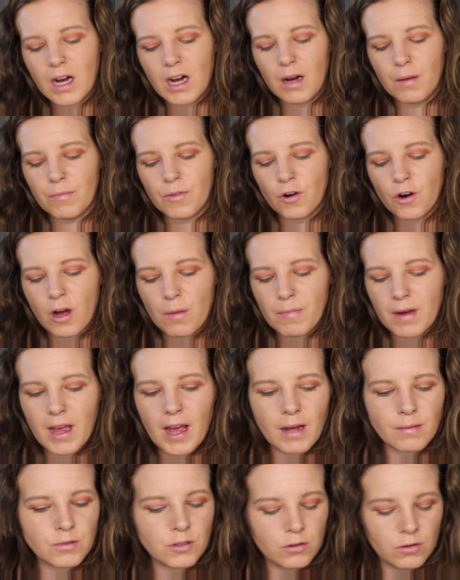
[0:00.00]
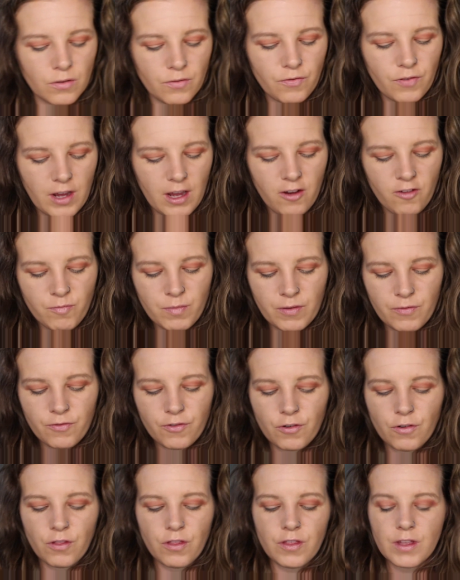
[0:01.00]
They're not my absolute fave, but
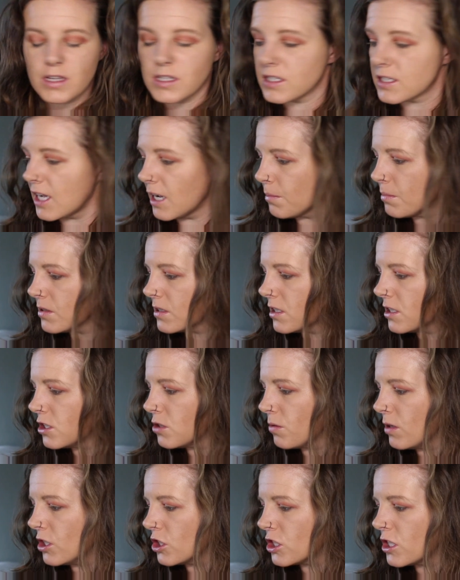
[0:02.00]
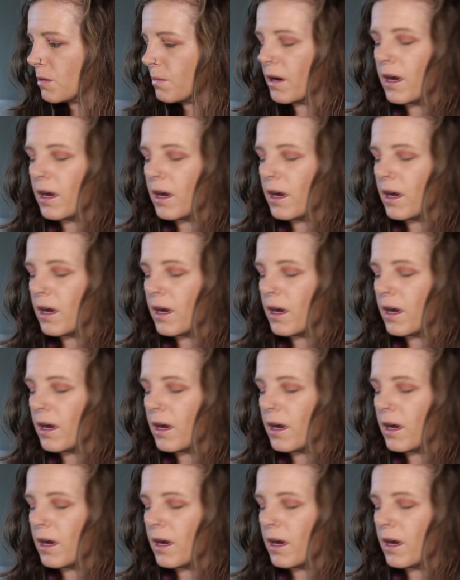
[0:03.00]
for this type of situation,